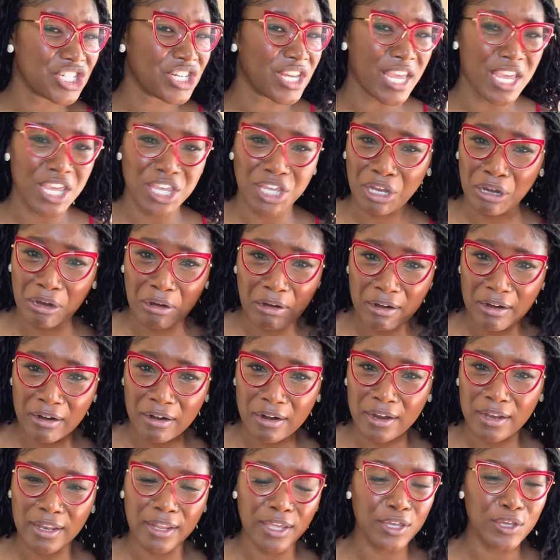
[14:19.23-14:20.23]
She ain't your
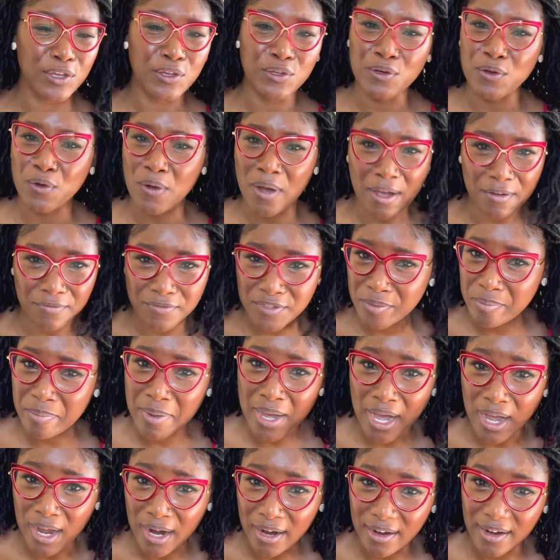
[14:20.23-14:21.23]
girl, you don't have to
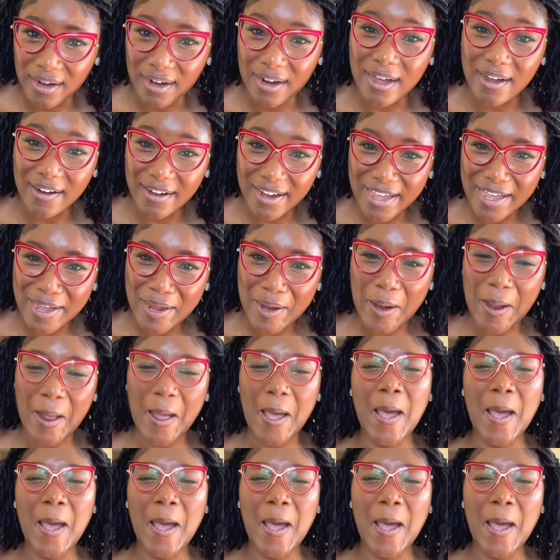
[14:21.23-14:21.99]
par, okay?